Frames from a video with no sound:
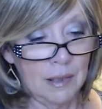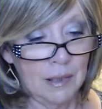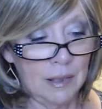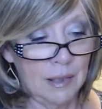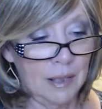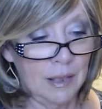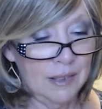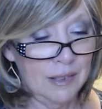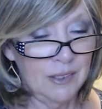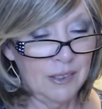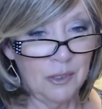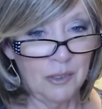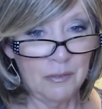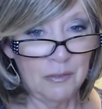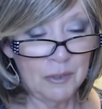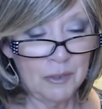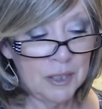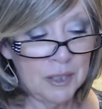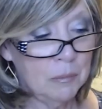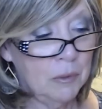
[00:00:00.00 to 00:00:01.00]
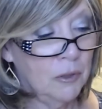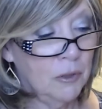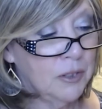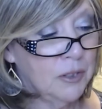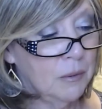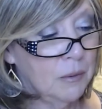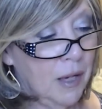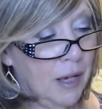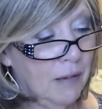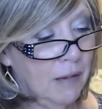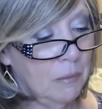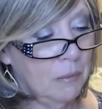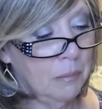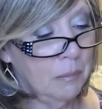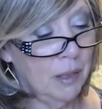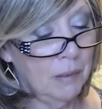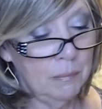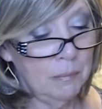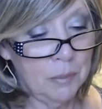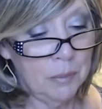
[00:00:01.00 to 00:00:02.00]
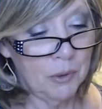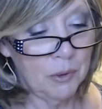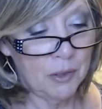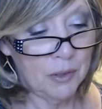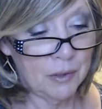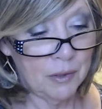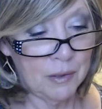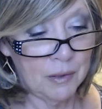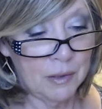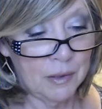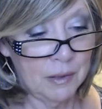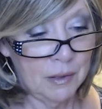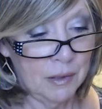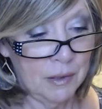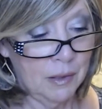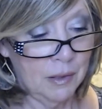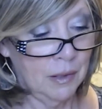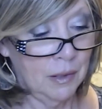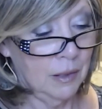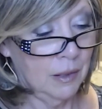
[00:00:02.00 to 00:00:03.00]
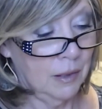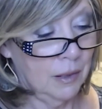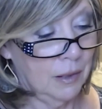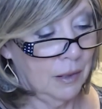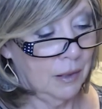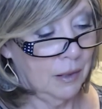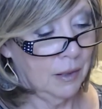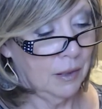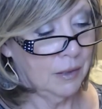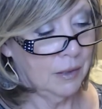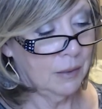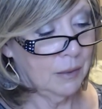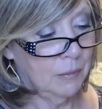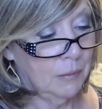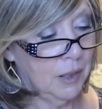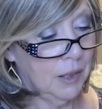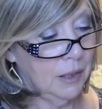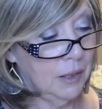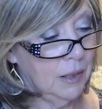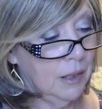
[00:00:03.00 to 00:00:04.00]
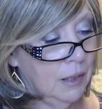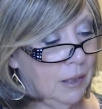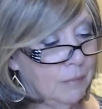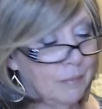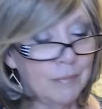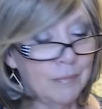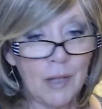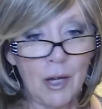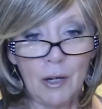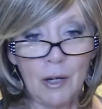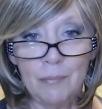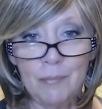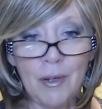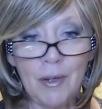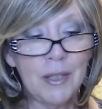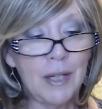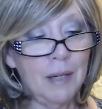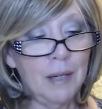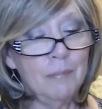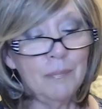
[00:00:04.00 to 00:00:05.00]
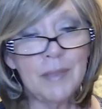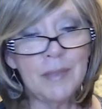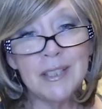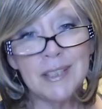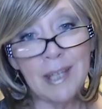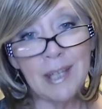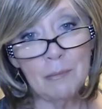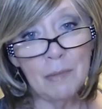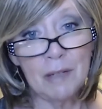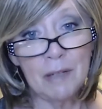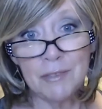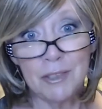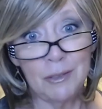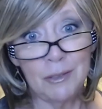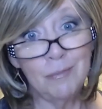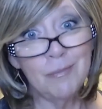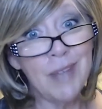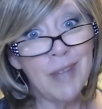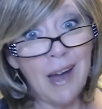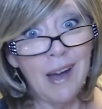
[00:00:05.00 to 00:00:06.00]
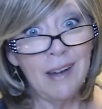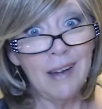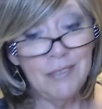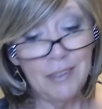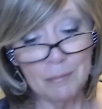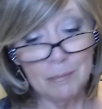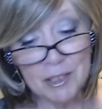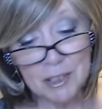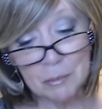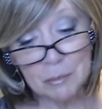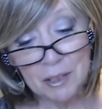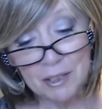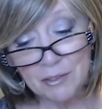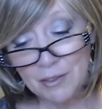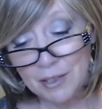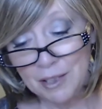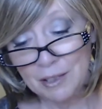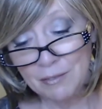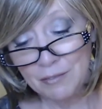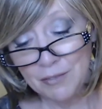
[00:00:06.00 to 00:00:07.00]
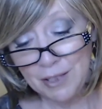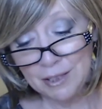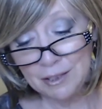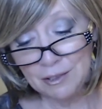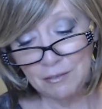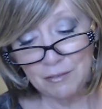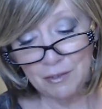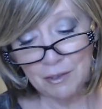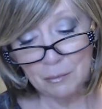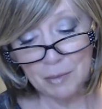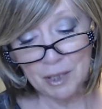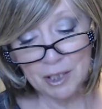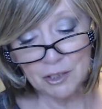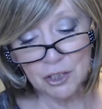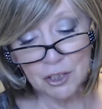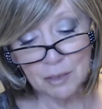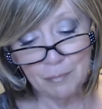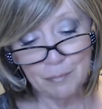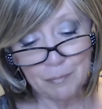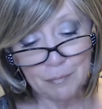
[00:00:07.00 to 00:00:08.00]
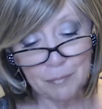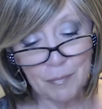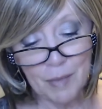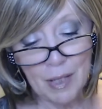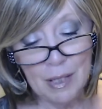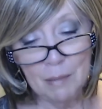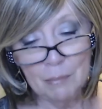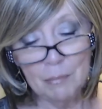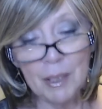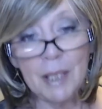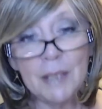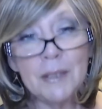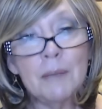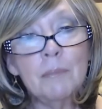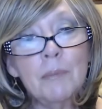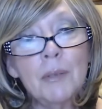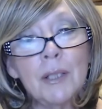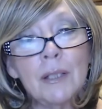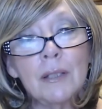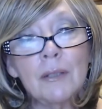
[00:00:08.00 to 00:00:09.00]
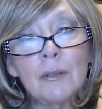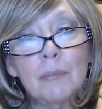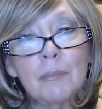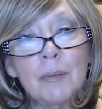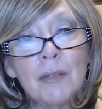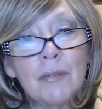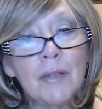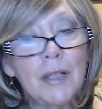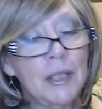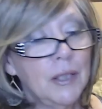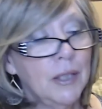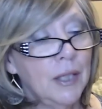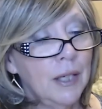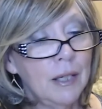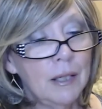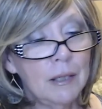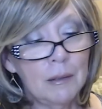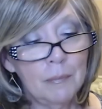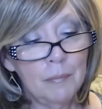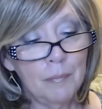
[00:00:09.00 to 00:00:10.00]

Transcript: I don't know if it was supposed to have a pump or something in there. Oh, okay. This came off too. I feel much better now. Thank you very much. But I did put a little bit right there.